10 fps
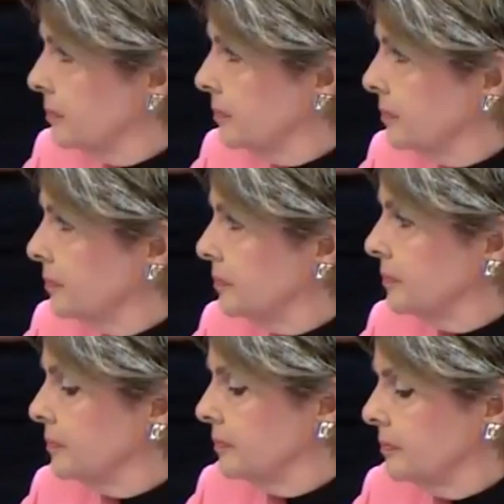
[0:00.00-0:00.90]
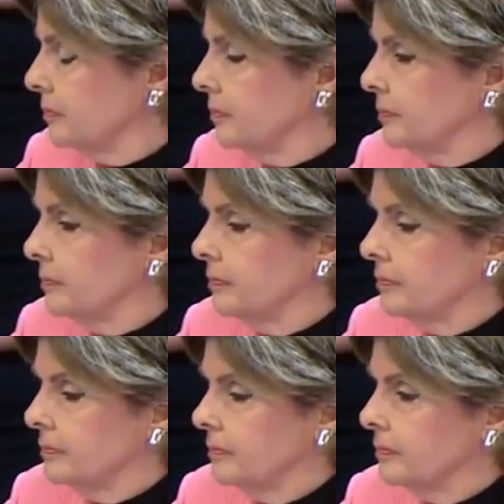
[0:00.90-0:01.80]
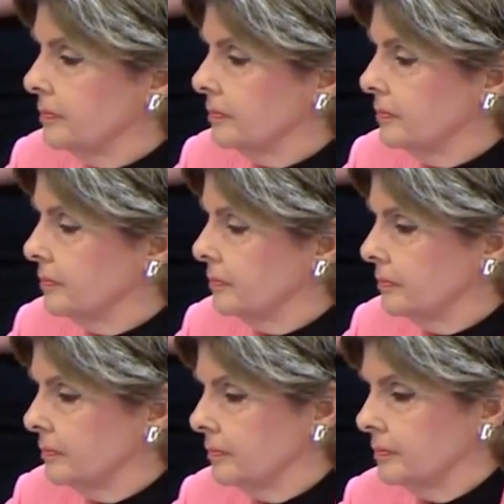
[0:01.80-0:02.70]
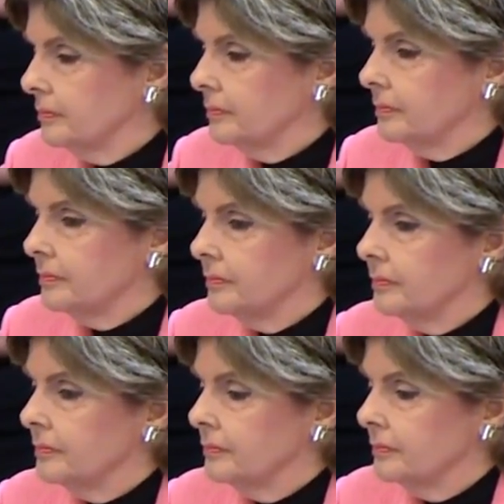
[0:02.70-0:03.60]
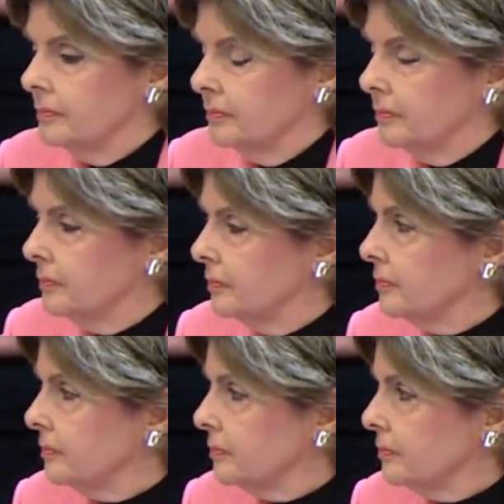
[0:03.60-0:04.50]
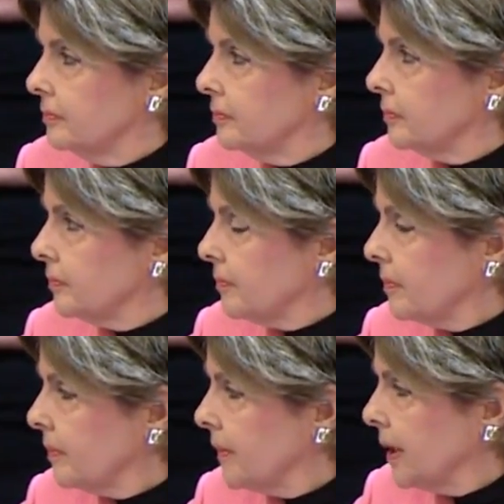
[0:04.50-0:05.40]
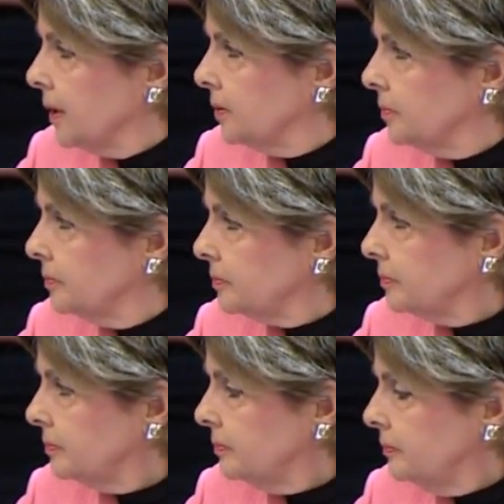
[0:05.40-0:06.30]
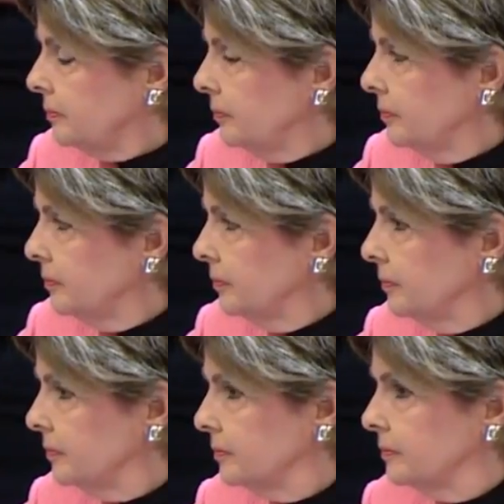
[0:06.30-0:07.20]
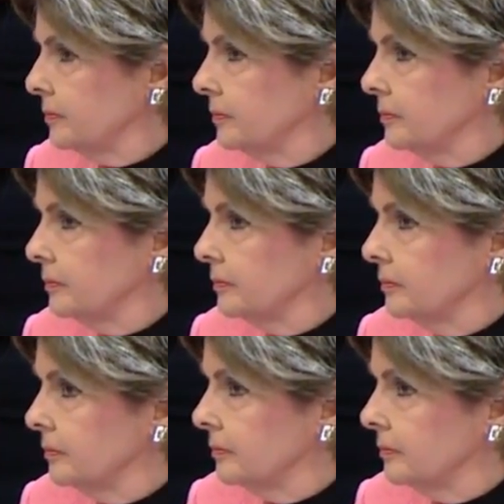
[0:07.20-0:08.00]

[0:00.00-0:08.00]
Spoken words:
No words are spoken by the person on screen.